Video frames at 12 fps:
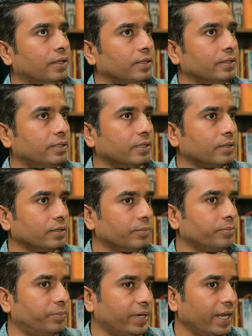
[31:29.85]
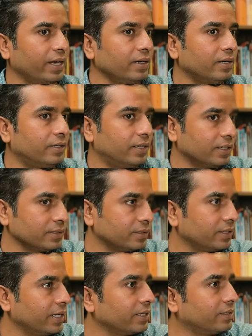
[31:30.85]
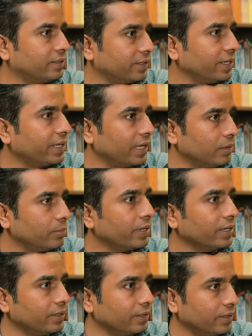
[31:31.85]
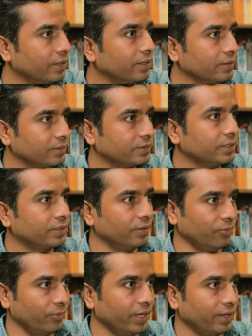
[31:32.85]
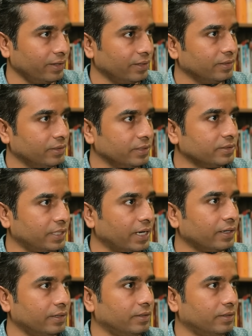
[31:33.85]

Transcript: the brain does get recalibrated in a certain way. Is that...